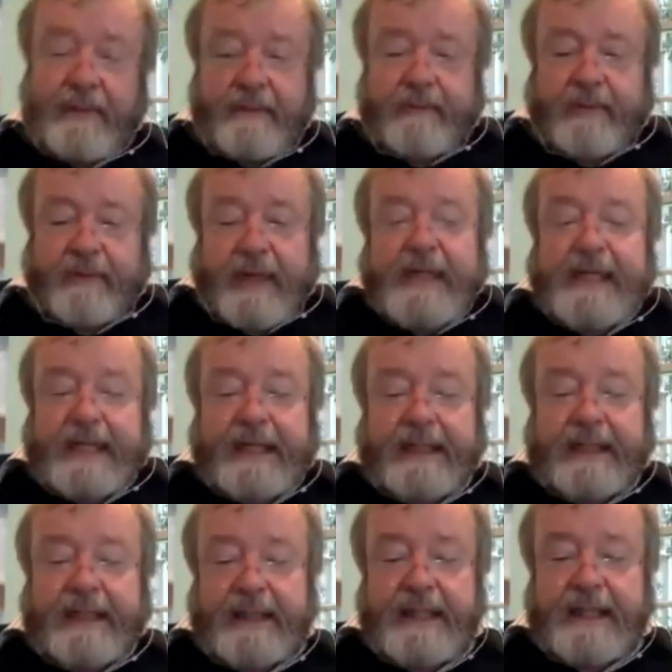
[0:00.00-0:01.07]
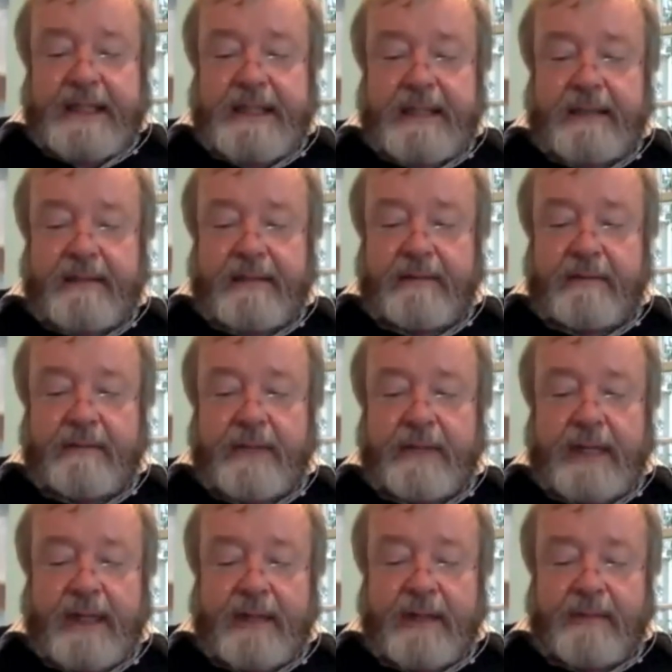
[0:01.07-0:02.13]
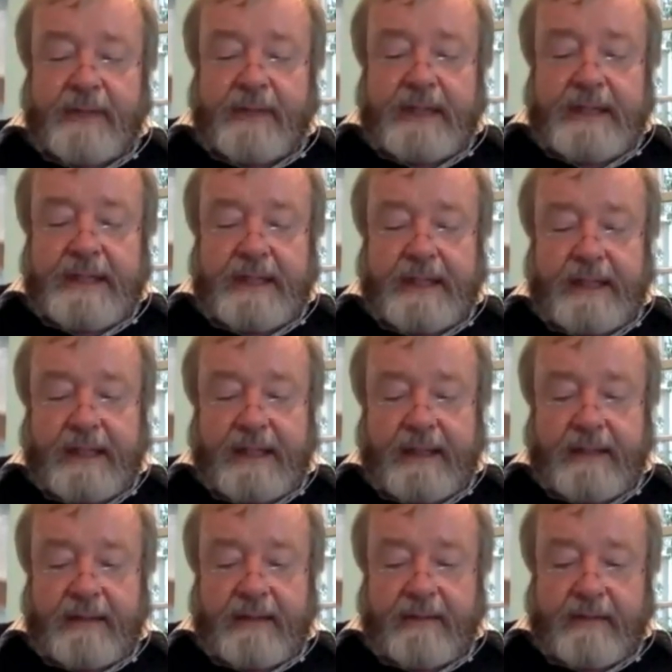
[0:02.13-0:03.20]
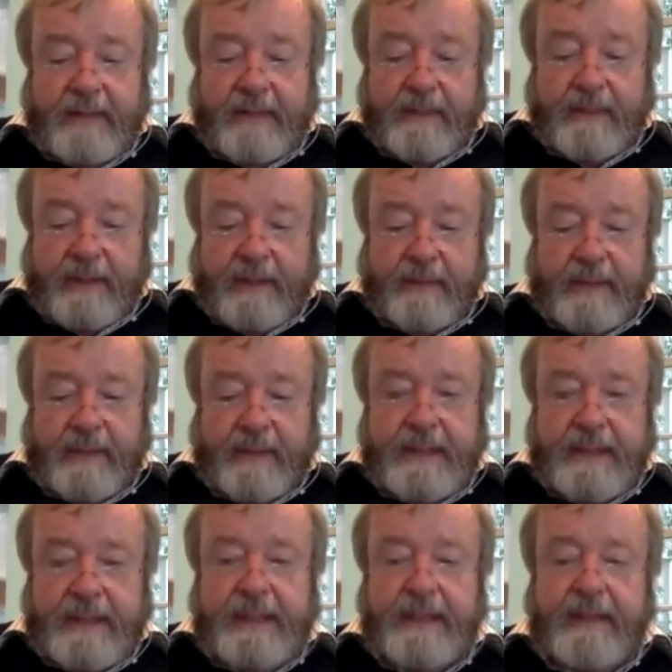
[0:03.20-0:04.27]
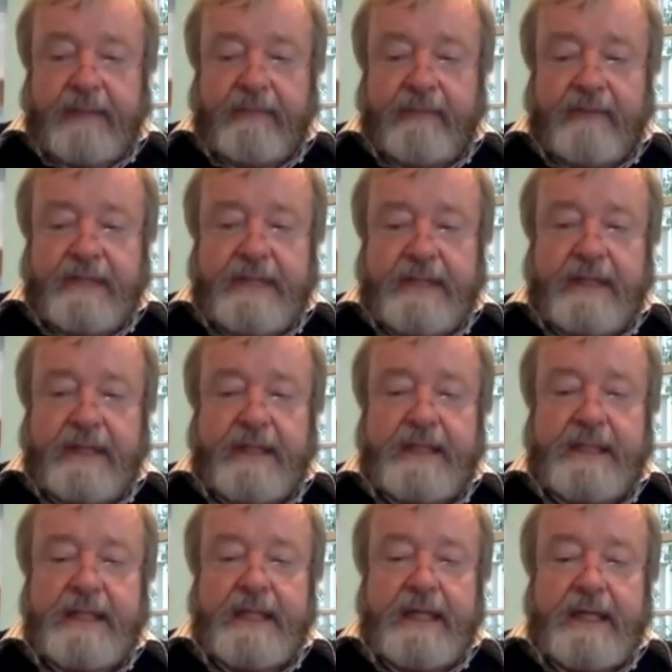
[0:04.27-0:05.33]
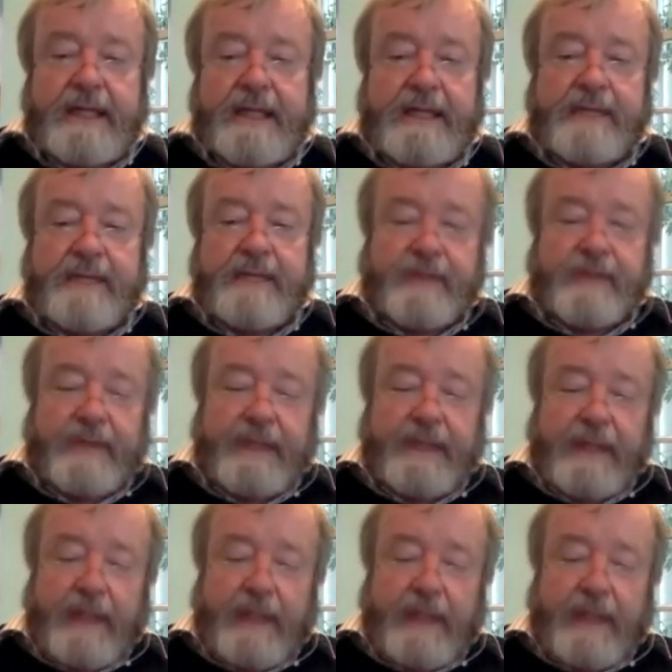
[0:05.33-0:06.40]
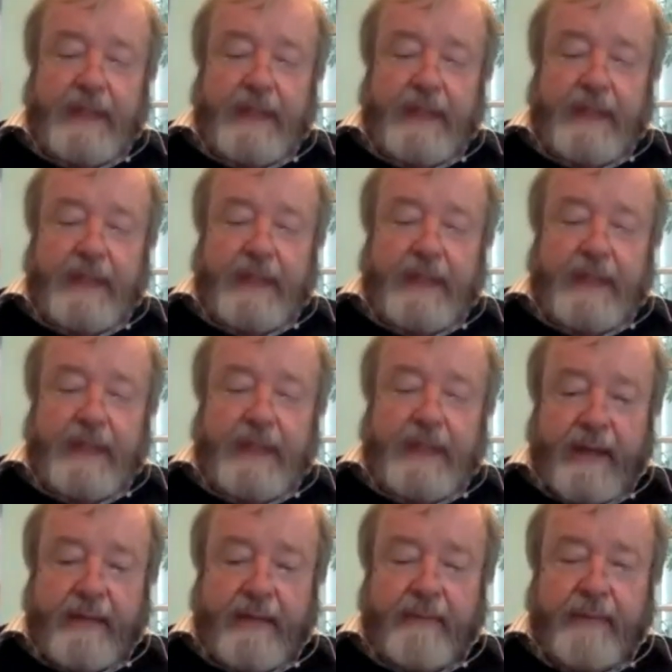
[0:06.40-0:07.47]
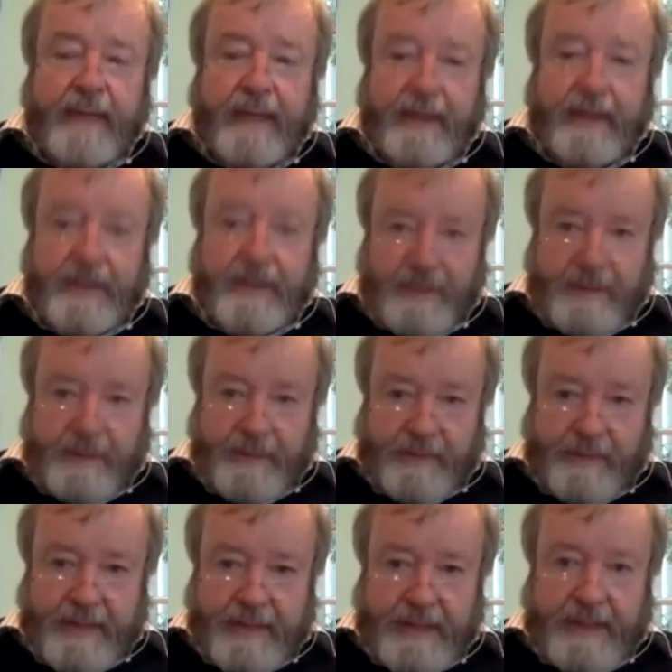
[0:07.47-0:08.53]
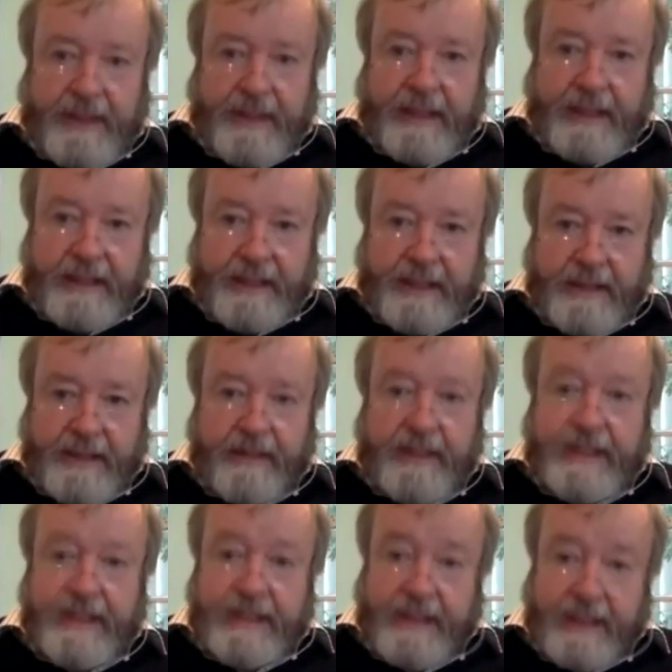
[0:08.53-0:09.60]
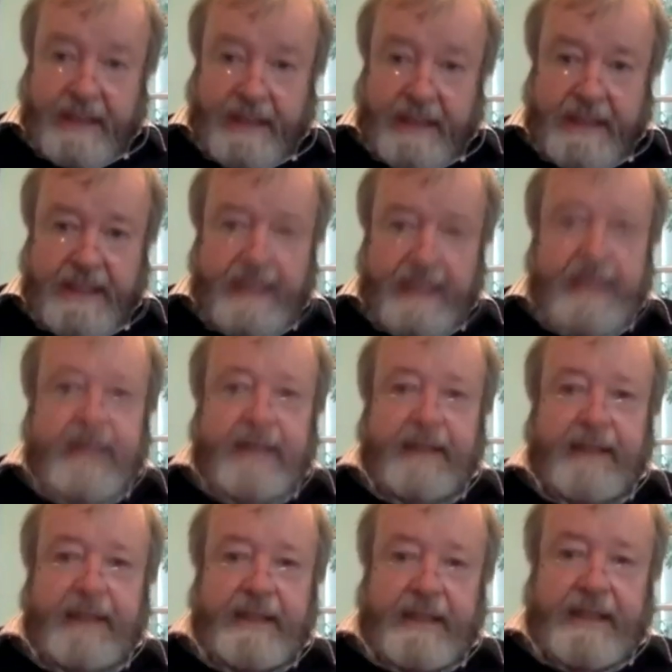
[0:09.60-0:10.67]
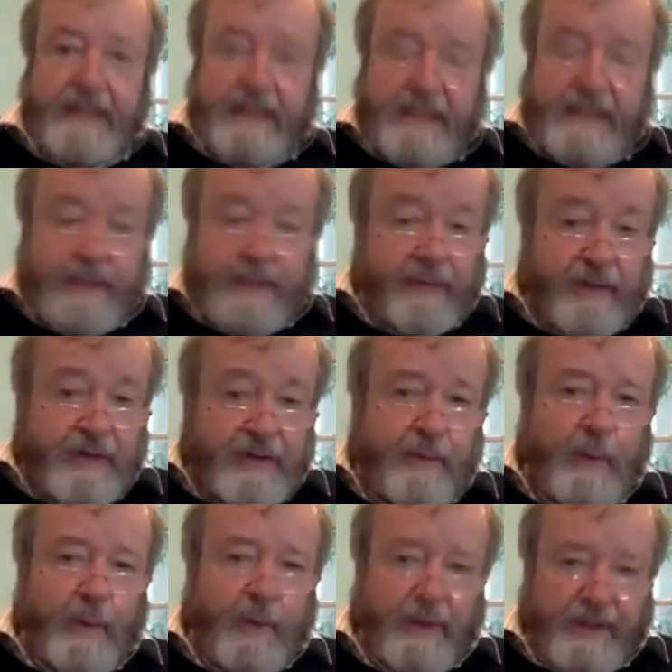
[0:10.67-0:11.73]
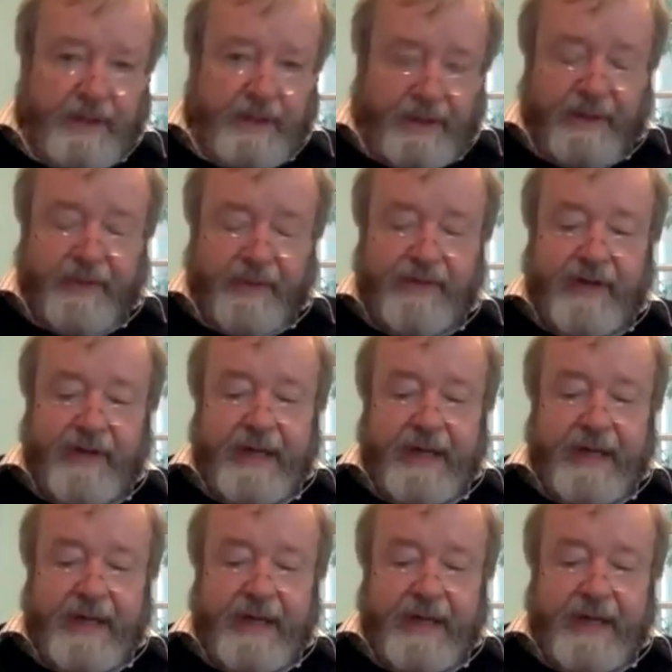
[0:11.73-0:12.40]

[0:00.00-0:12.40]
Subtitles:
finding that reliability and replicability of results seems to be lower in the high impact journals like Nature and Science than it is in some of the smaller journals.